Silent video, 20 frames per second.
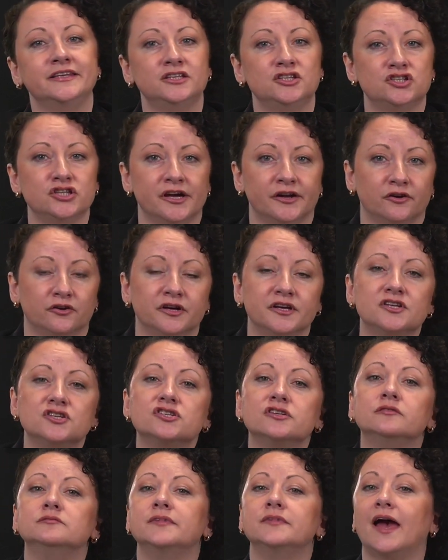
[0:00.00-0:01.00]

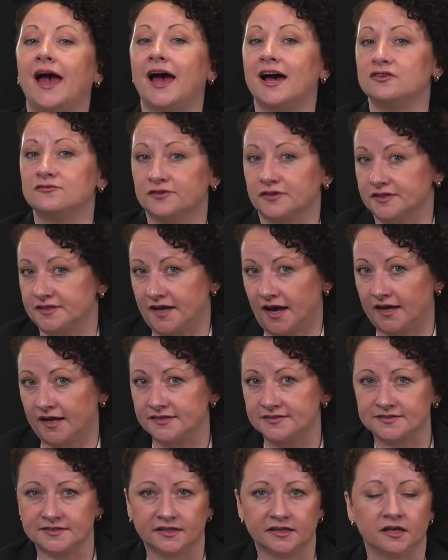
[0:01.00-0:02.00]
generation,
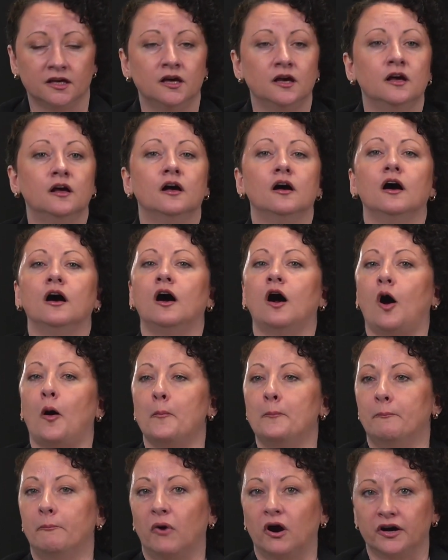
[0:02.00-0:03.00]
advertising,
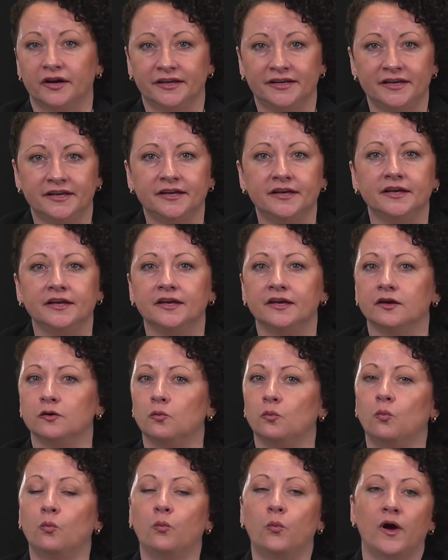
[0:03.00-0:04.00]
marketing,
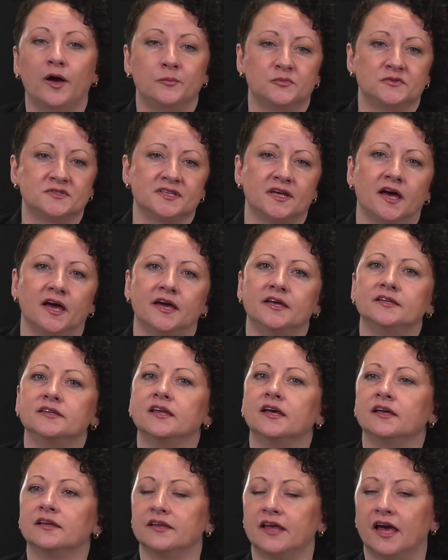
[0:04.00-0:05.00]
website,
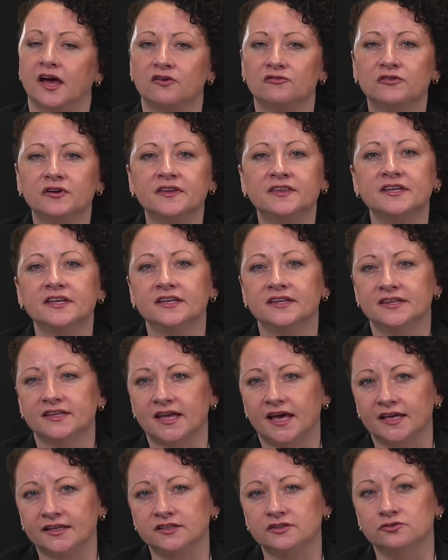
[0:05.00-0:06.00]
and everything
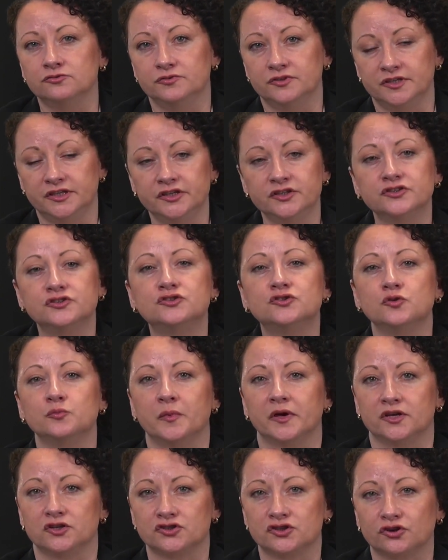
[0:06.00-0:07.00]
that you need to
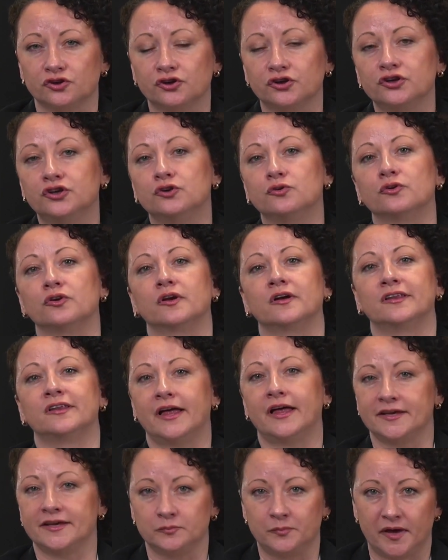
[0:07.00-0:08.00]
make sure your
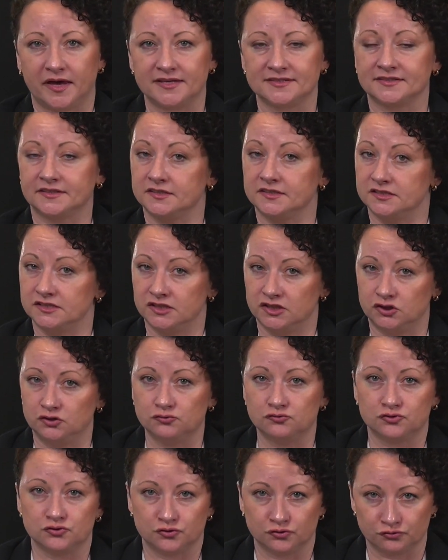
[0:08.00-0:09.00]
client base
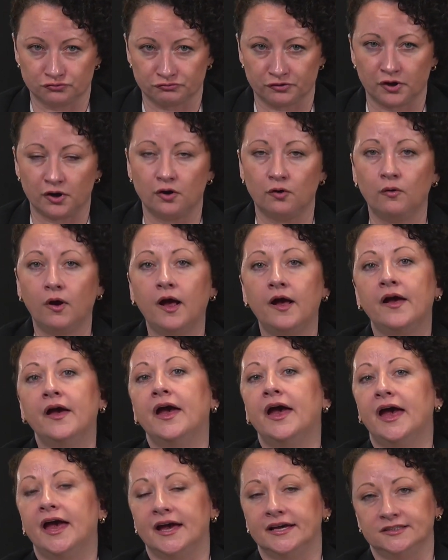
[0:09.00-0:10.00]
continues to grow
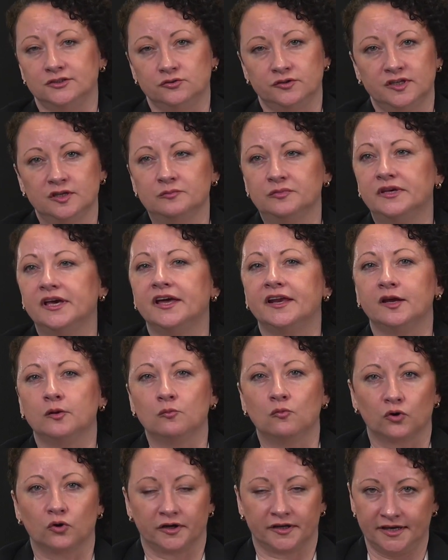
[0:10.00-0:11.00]
and you keep getting
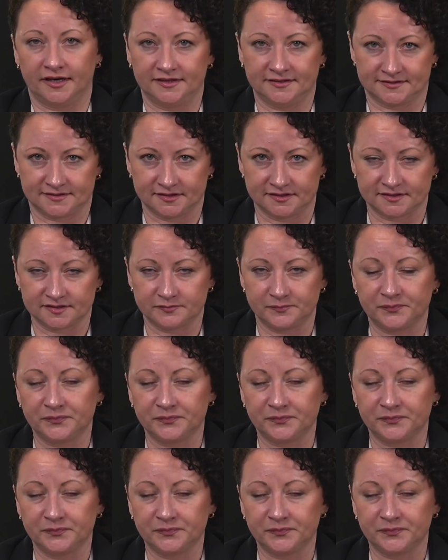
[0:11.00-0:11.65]
more cases.